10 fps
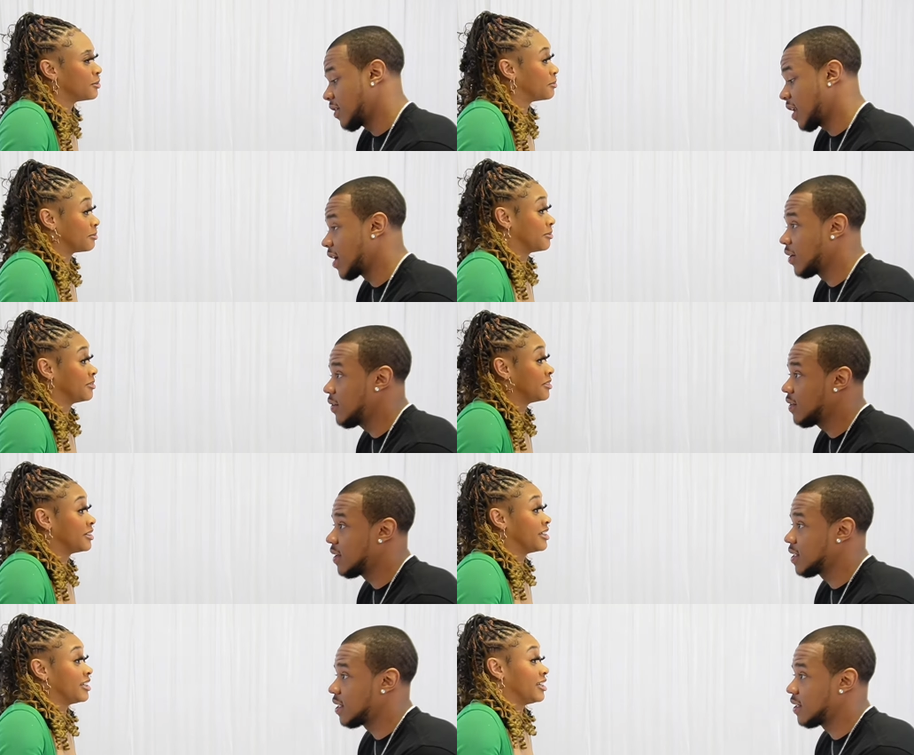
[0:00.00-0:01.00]
Speaker 1: Like you?
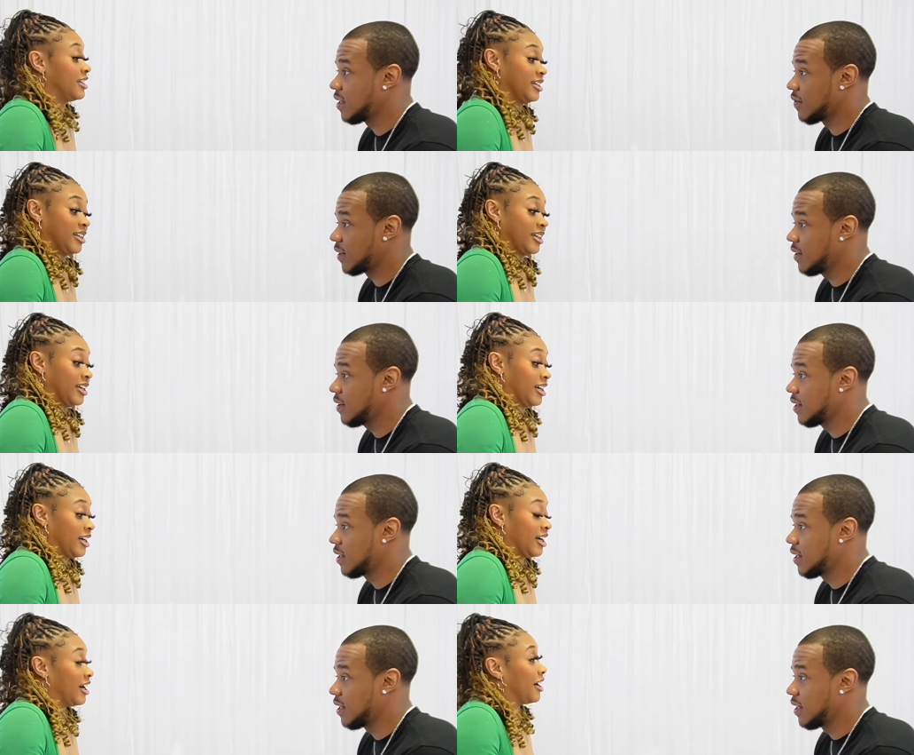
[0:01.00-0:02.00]
Is that over you?
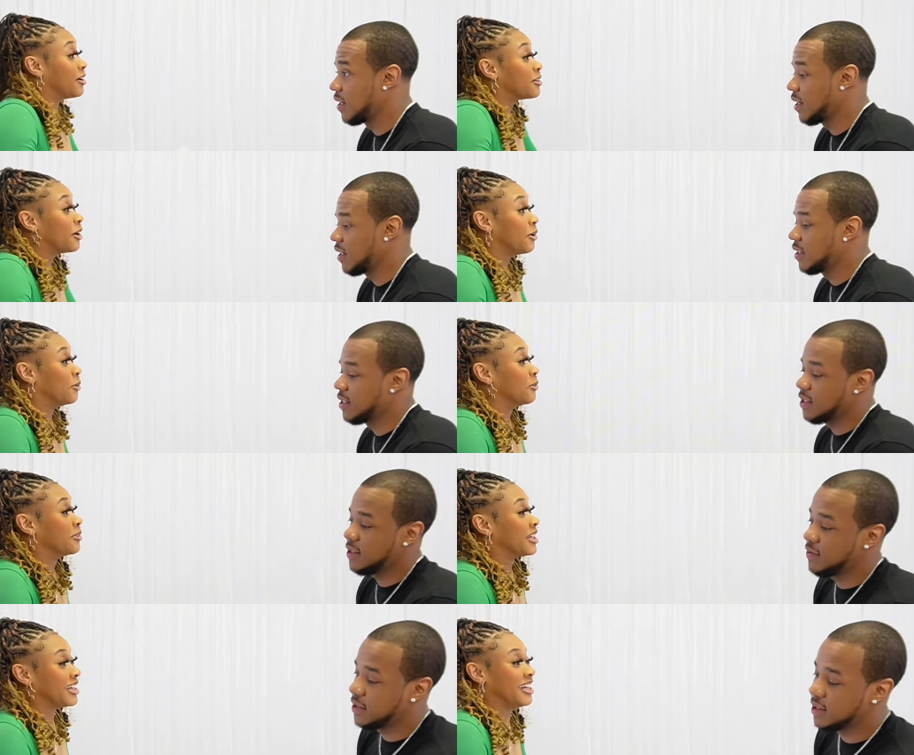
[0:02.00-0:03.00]
Speaker 2: I don't know.
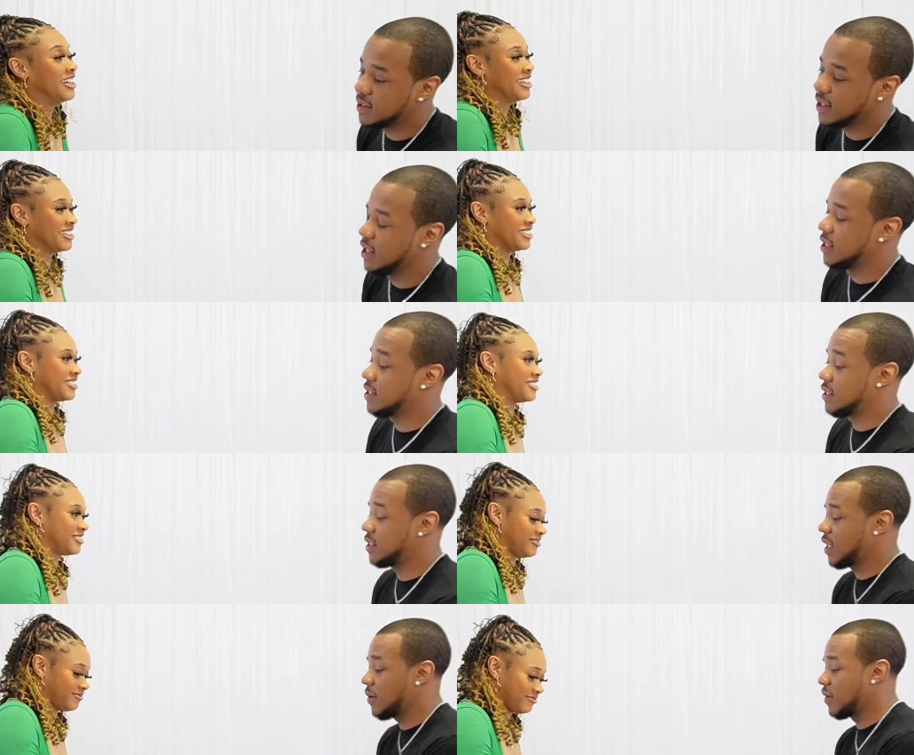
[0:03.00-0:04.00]

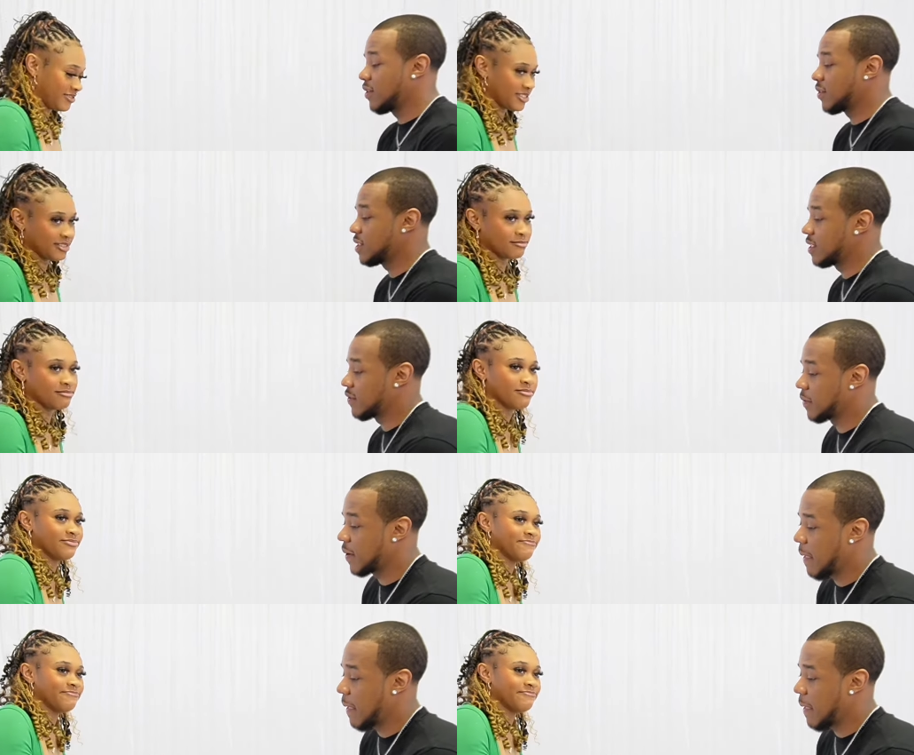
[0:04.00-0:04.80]
Speaker 1: Stem do a six for me.